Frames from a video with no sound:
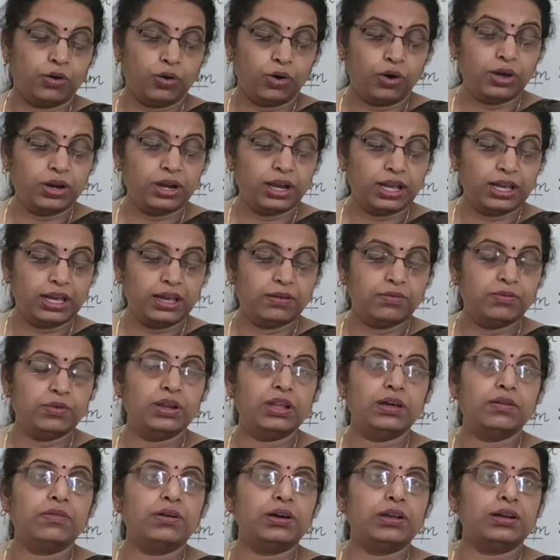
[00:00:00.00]
or I have
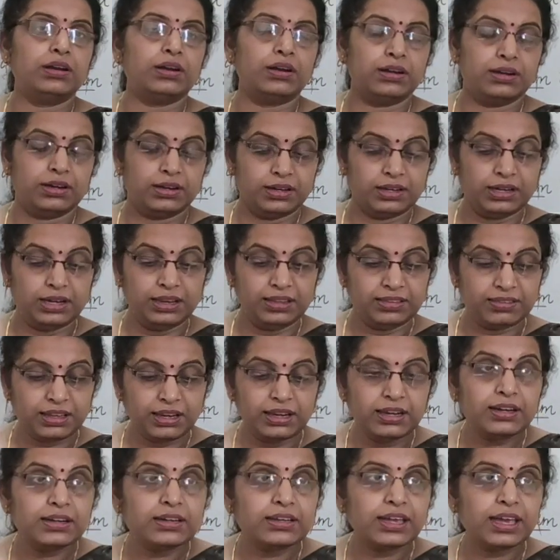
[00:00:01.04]
never
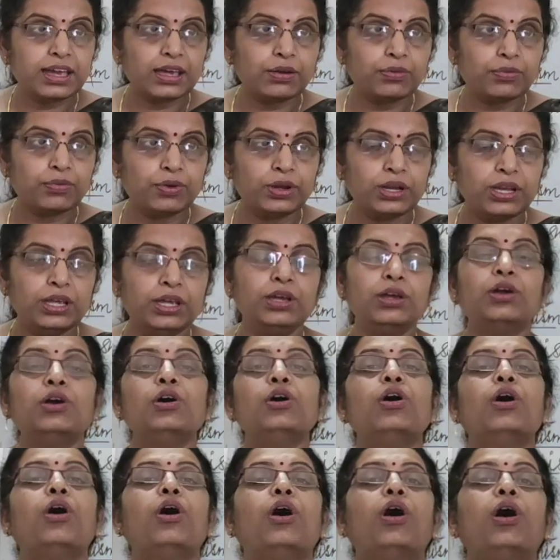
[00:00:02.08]
listened it
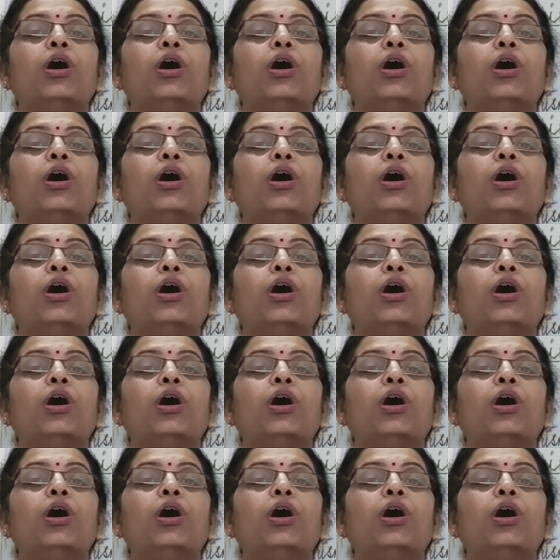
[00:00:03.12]
carefully,